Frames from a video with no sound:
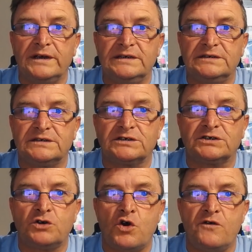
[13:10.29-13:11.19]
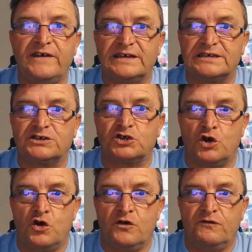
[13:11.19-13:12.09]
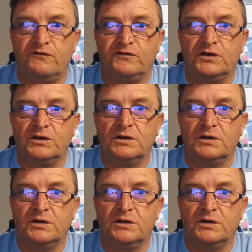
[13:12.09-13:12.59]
is served.